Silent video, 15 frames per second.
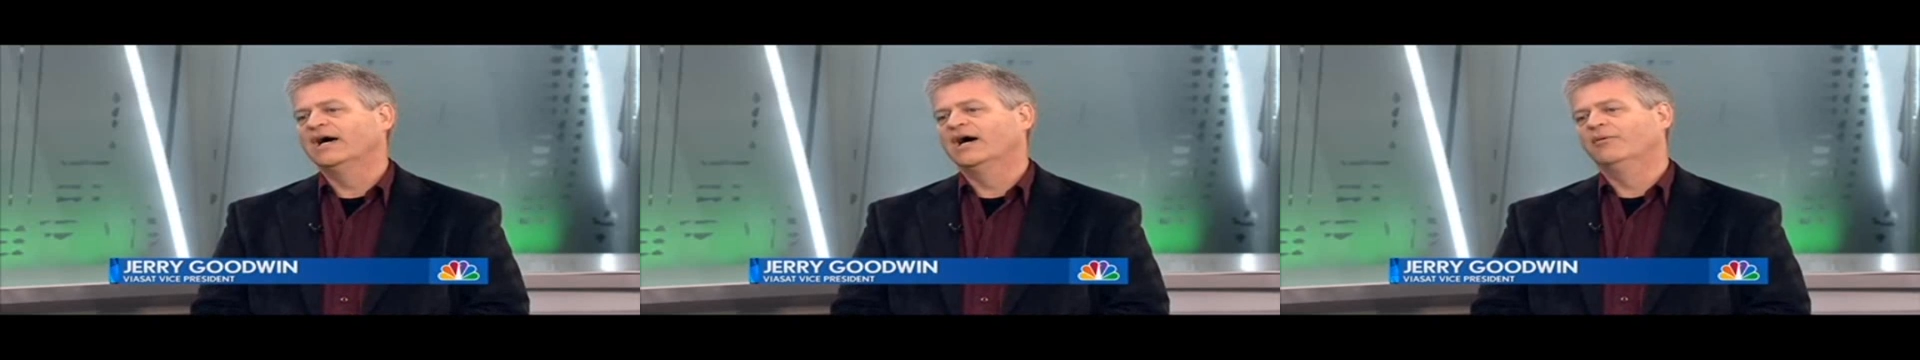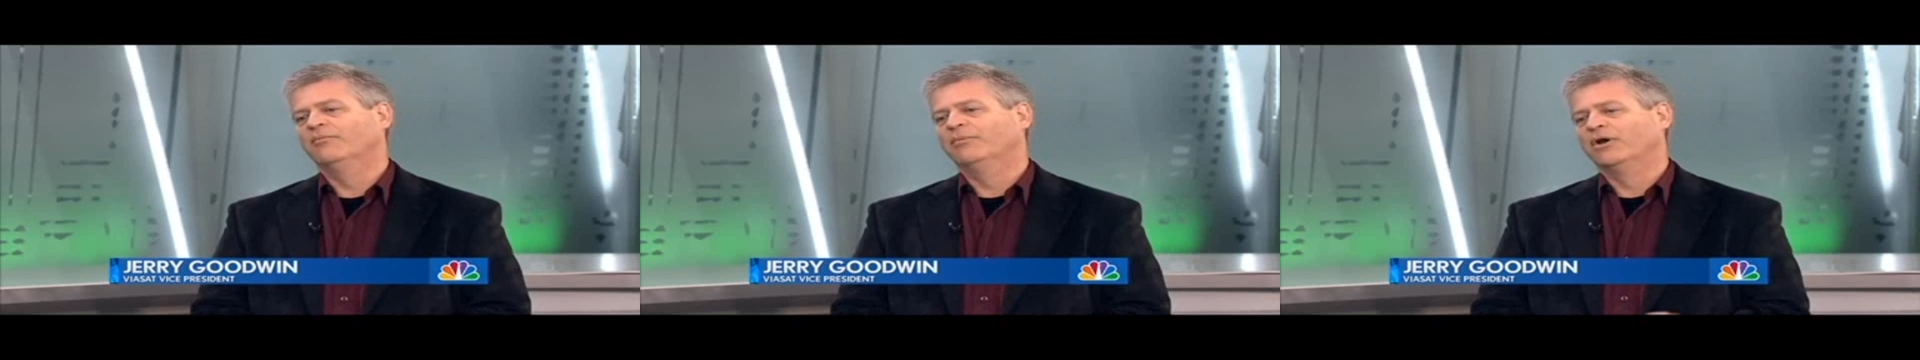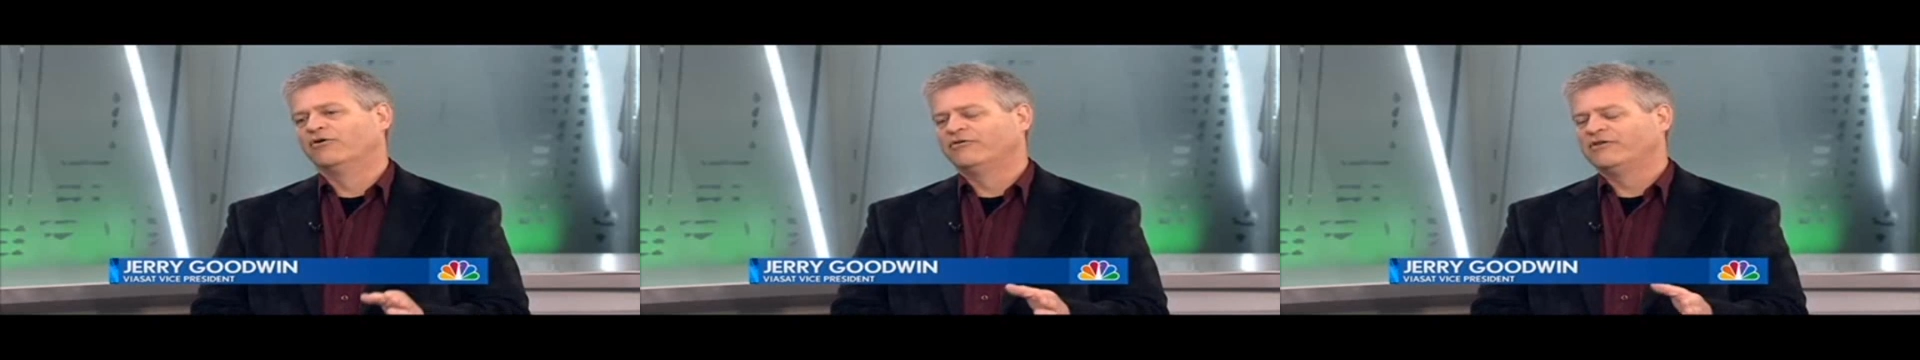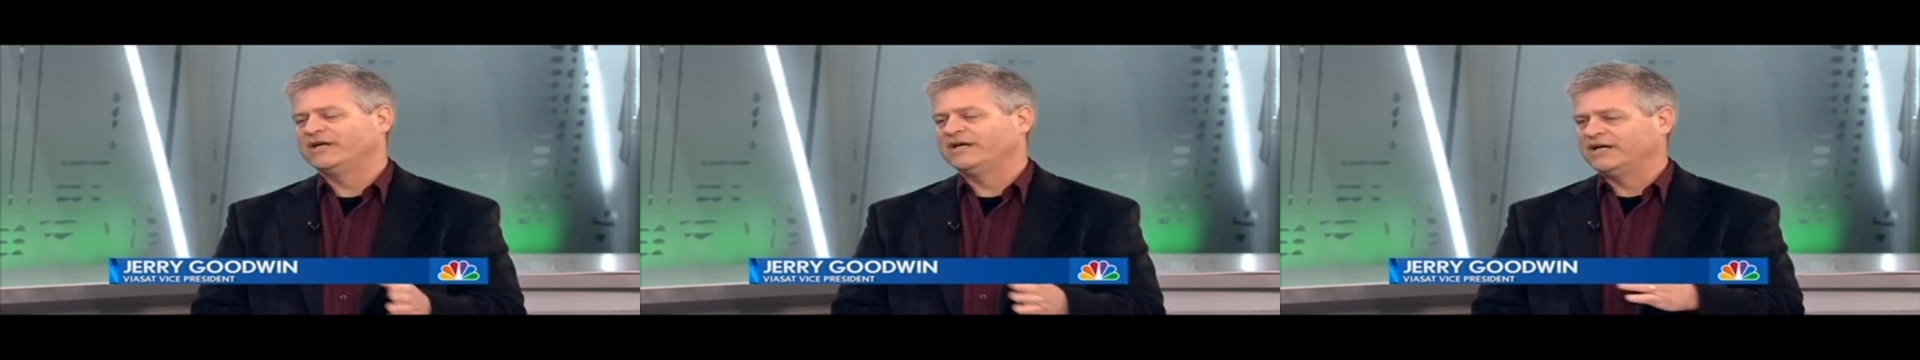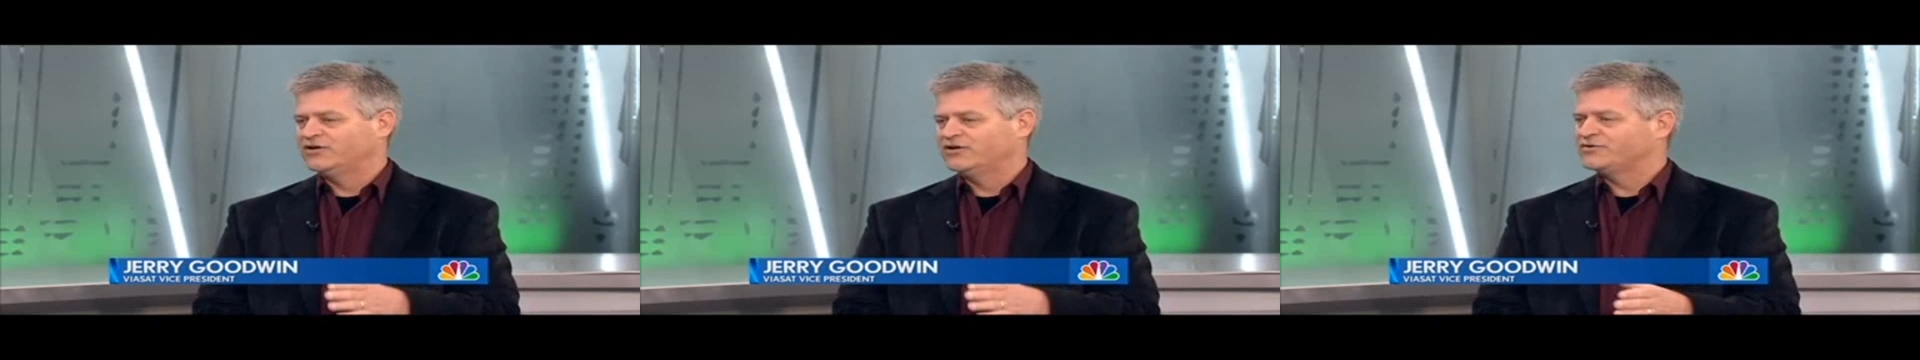but over
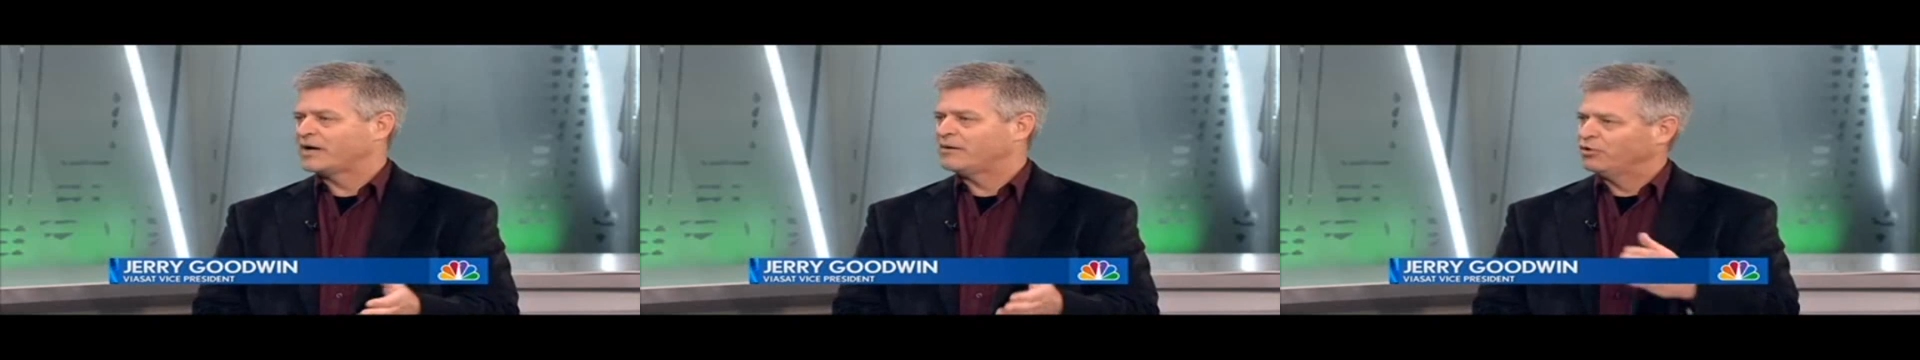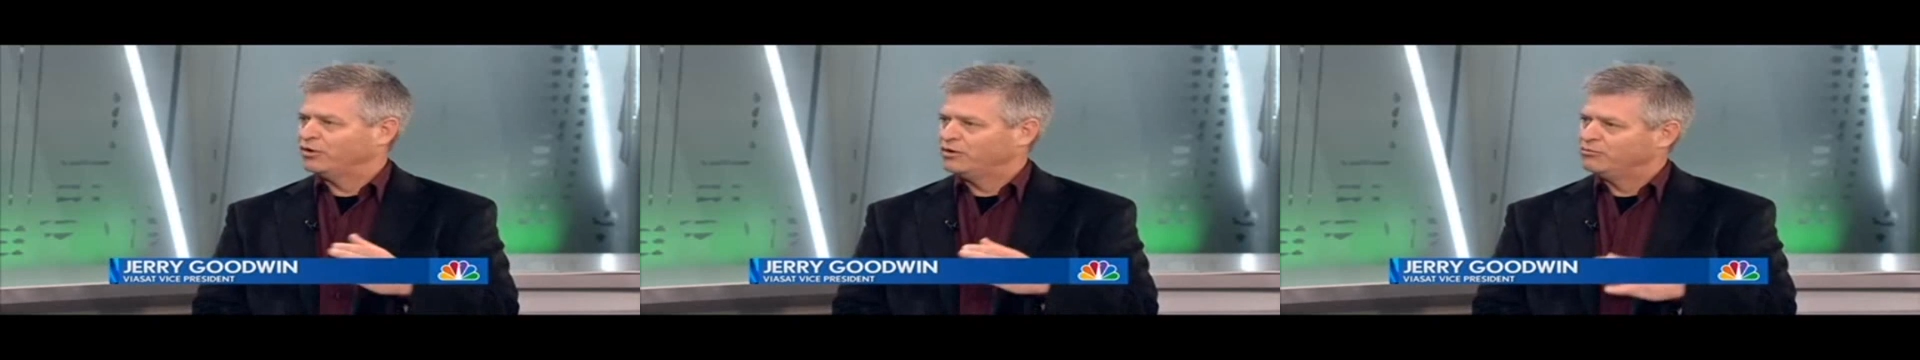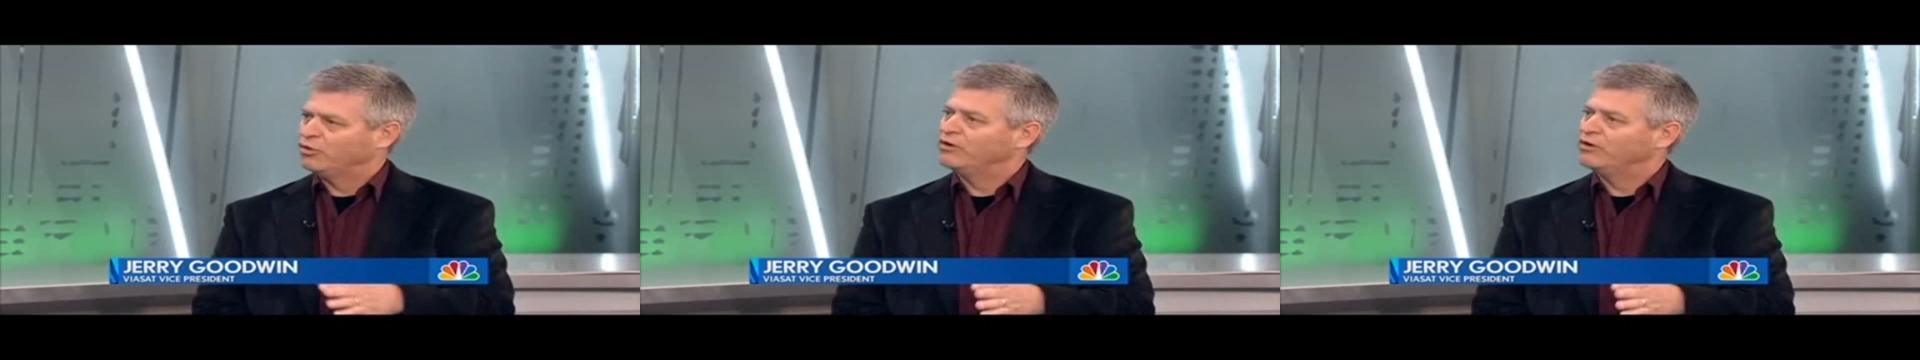the years we got more and